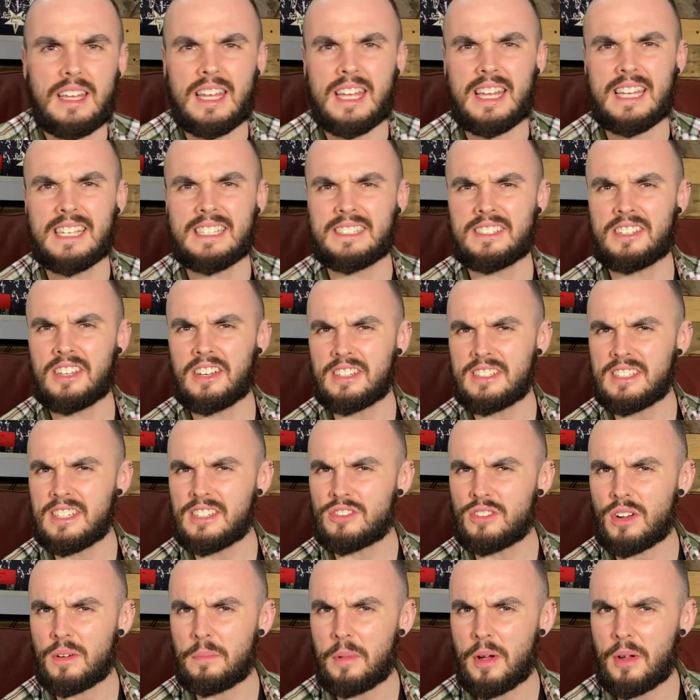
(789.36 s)
Is dirty
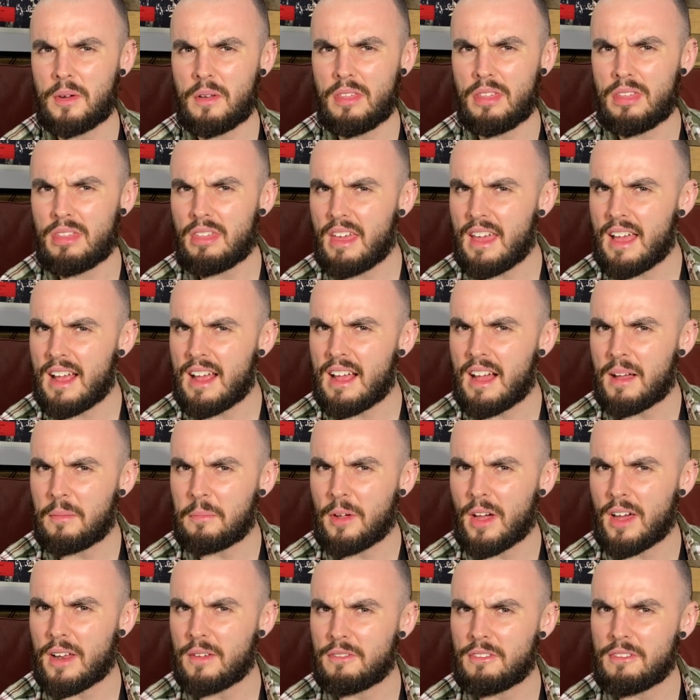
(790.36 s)
trombone a thing? I'm
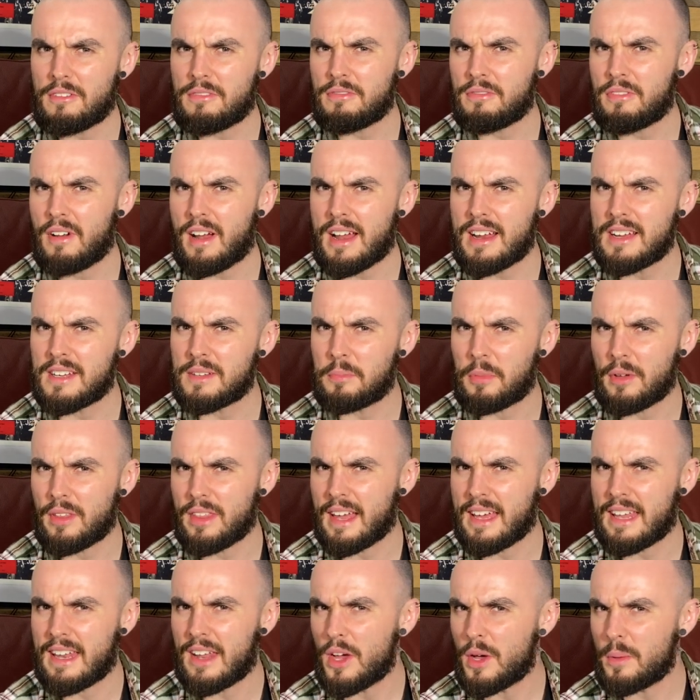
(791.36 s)
kind of afraid to put
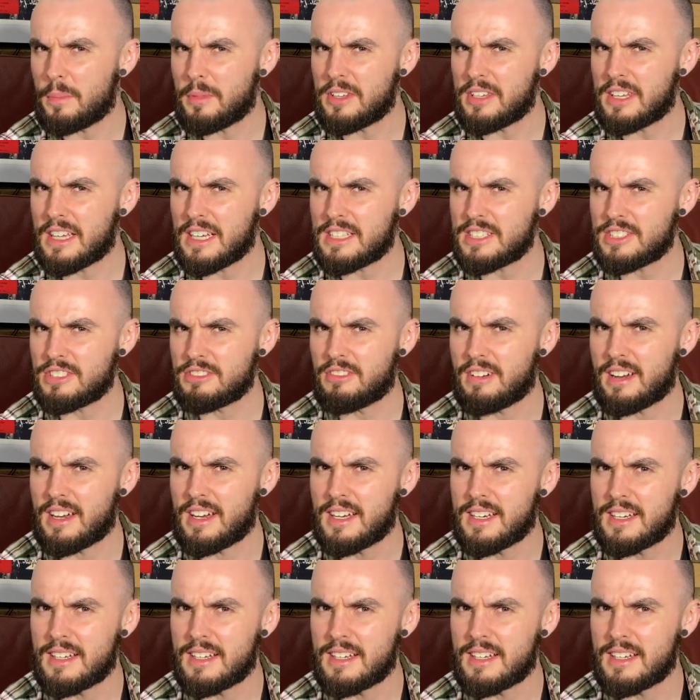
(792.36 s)
that in Urban Dictionary.